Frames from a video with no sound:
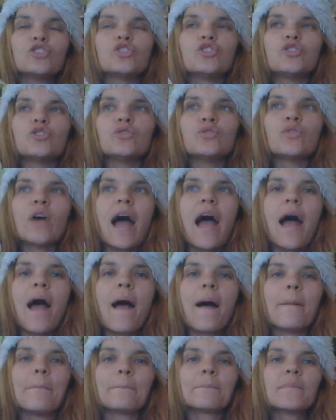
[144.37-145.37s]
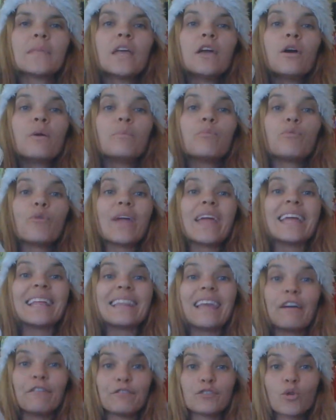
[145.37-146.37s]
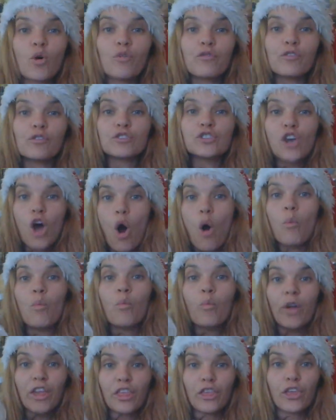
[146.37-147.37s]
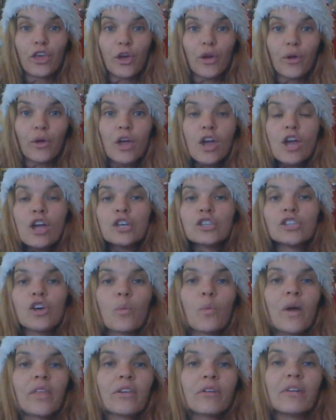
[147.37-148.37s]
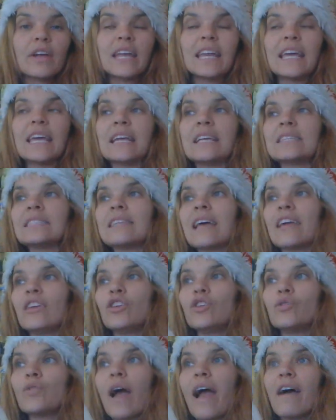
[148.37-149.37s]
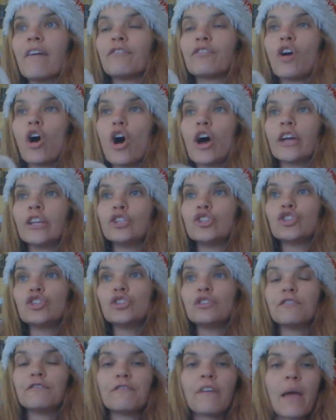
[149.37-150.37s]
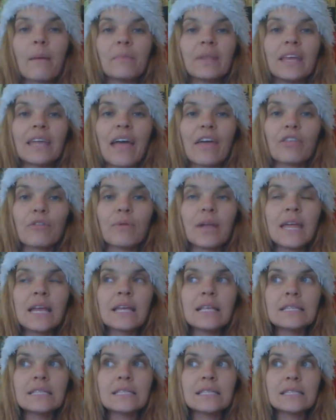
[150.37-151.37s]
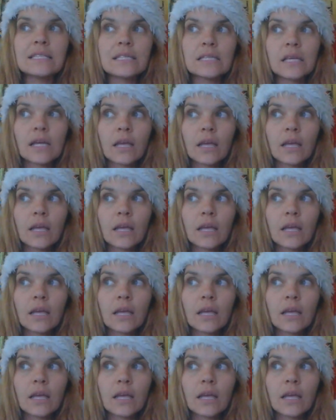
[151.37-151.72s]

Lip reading: to bring leftovers home with you. So whether it is that you have gone to family gatherings,